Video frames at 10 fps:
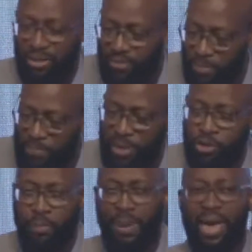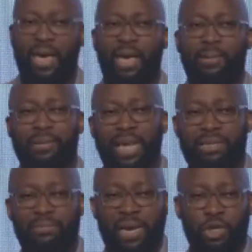of the picture by
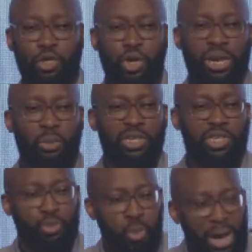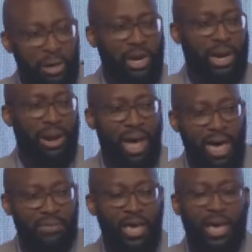making sure they were swallowed
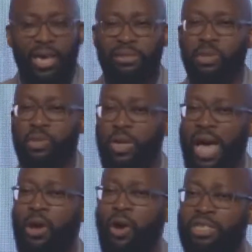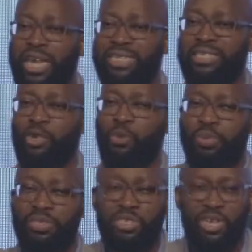alive, is so that God can still
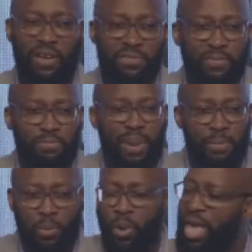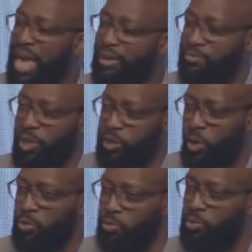preserve people for his
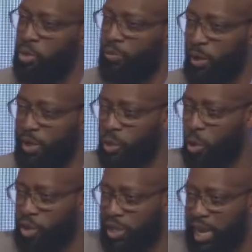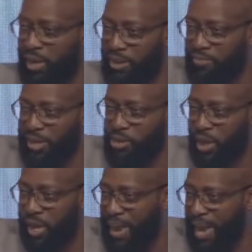own gain
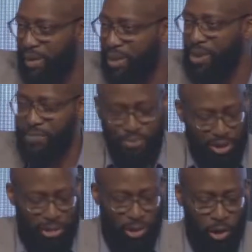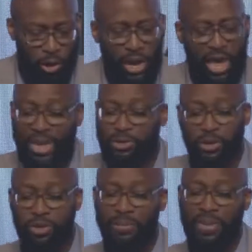eventually. Amen. Praise the Lord. And so
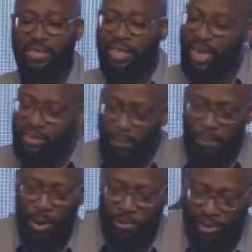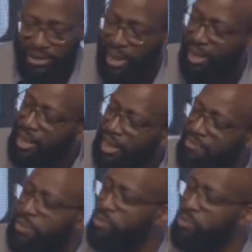sometimes it's important that even